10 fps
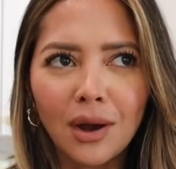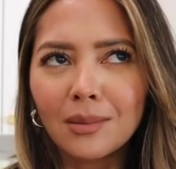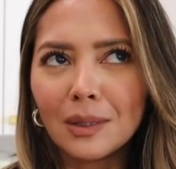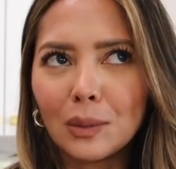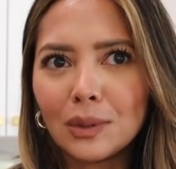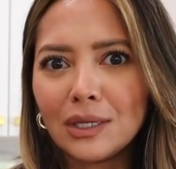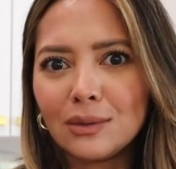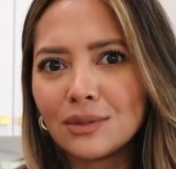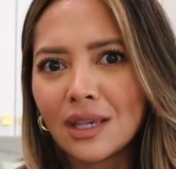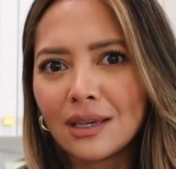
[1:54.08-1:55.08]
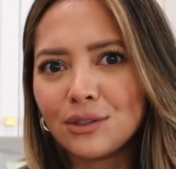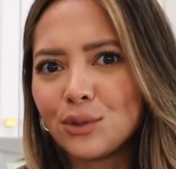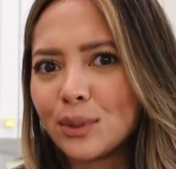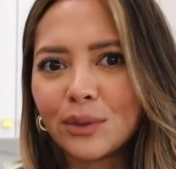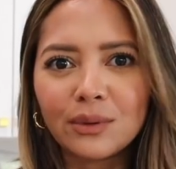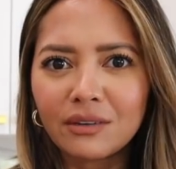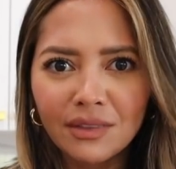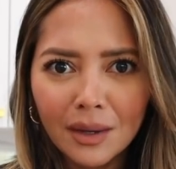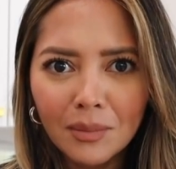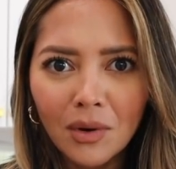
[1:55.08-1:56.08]
probably only use like two or three
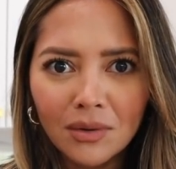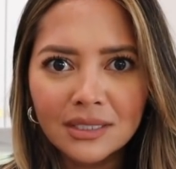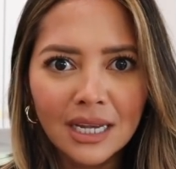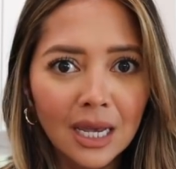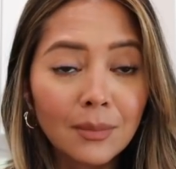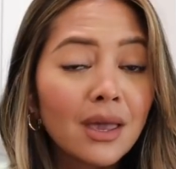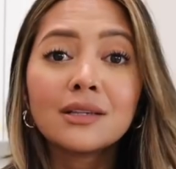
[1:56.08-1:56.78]
of them all the time.